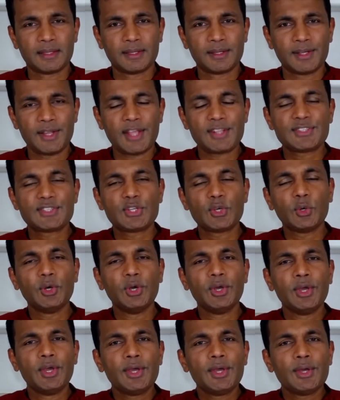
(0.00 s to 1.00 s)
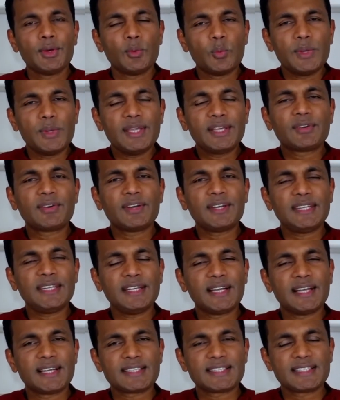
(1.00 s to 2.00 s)
And so we
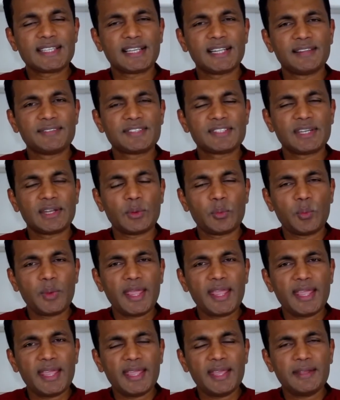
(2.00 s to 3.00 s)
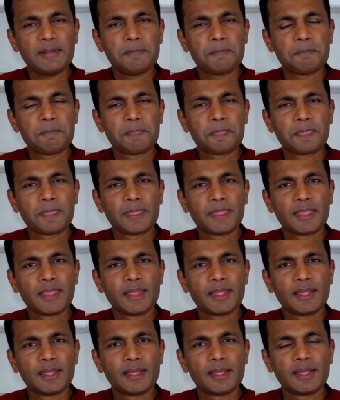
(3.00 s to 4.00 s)
critique ourselves in a way
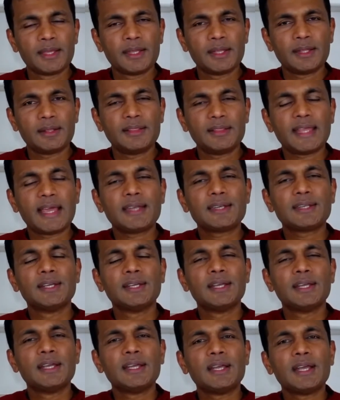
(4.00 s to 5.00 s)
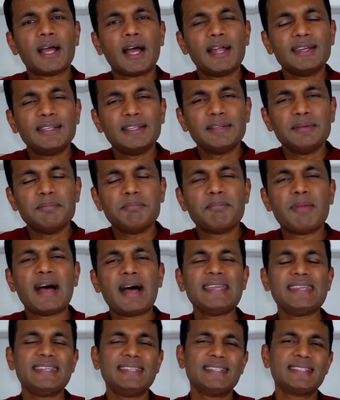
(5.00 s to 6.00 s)
that
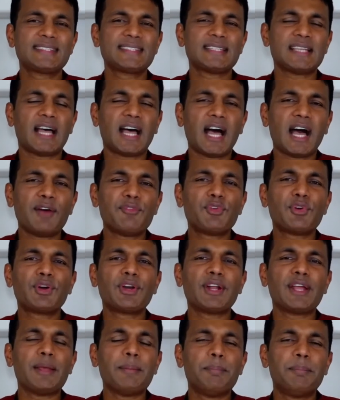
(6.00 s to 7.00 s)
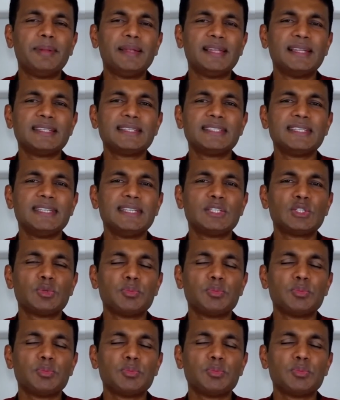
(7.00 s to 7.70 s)
undermines our ability to